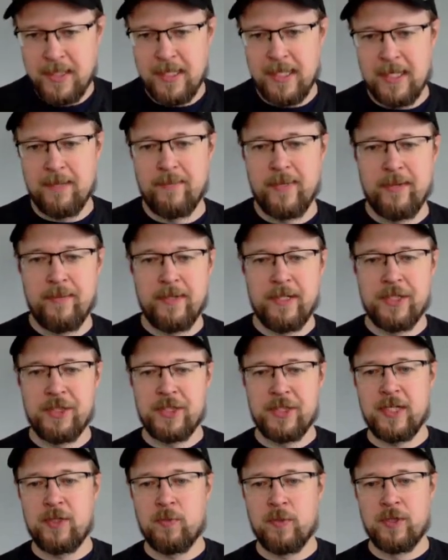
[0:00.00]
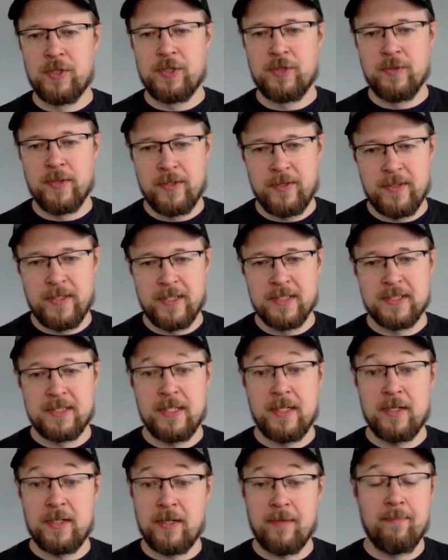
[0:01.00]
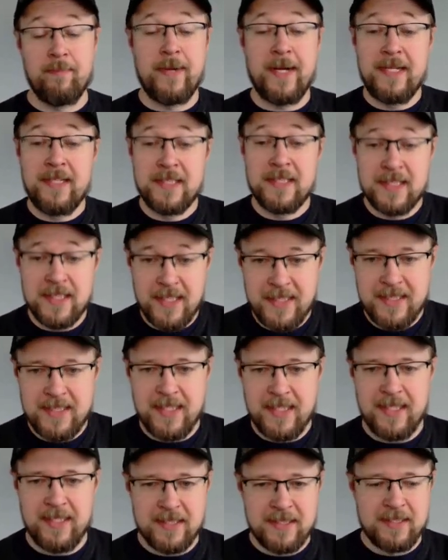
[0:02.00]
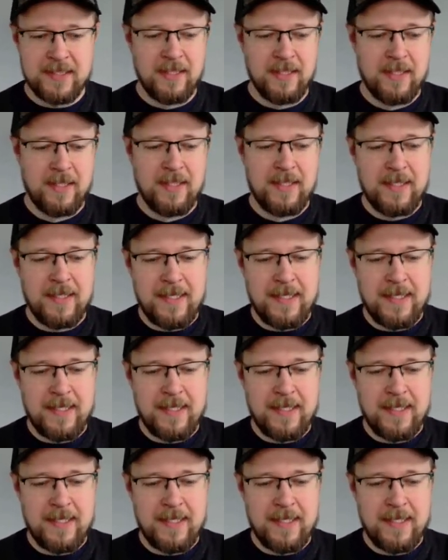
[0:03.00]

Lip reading: and maybe inject 1 or 2 other things there, combine slide decks.